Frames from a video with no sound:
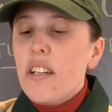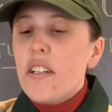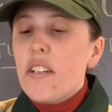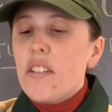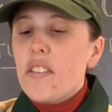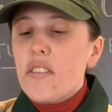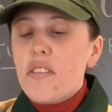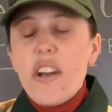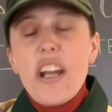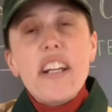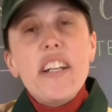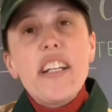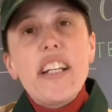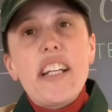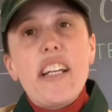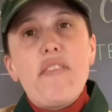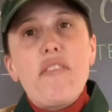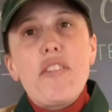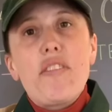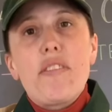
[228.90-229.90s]
So I'm going to
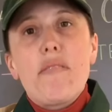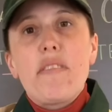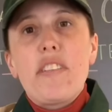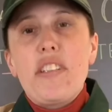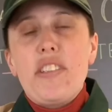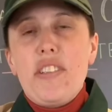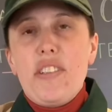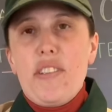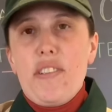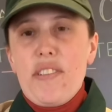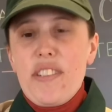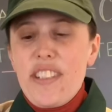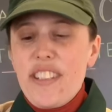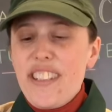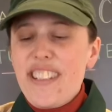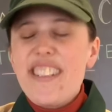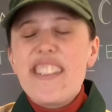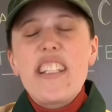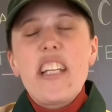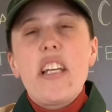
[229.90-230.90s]
give you some clues.
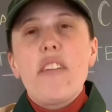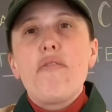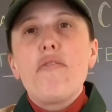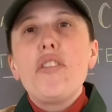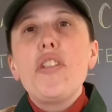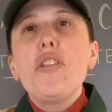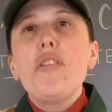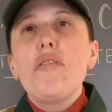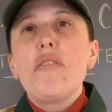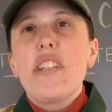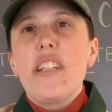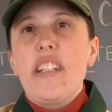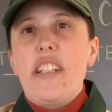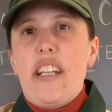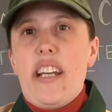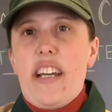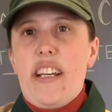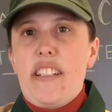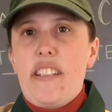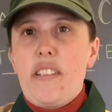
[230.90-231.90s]
Let's see if you can
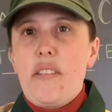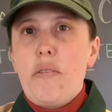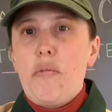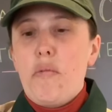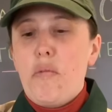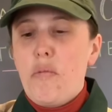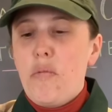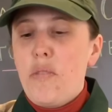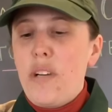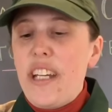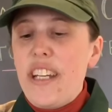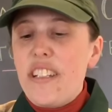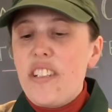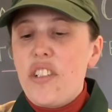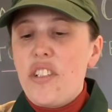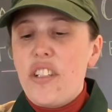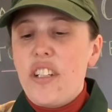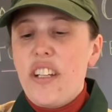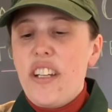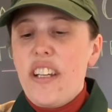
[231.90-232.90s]
guess
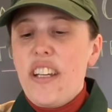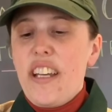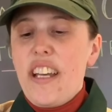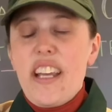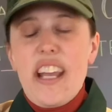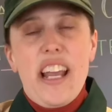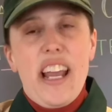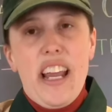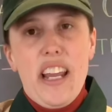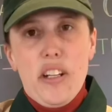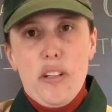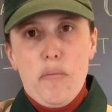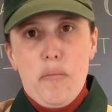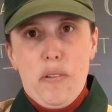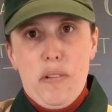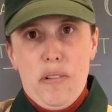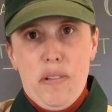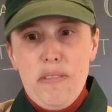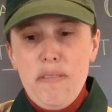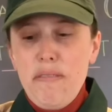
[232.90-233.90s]
which
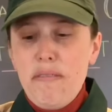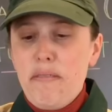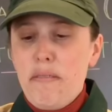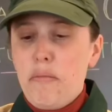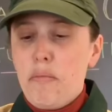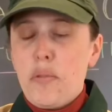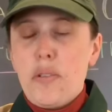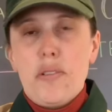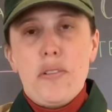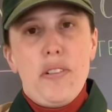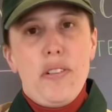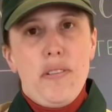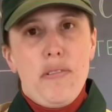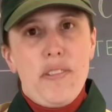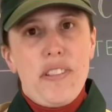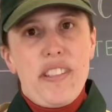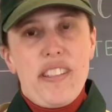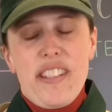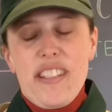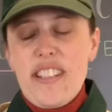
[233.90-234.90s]
animal
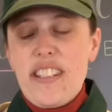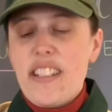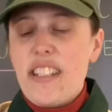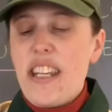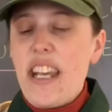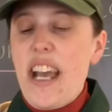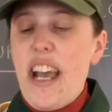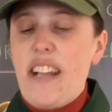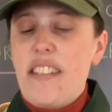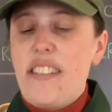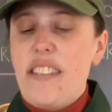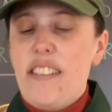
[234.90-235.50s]
produced this scat.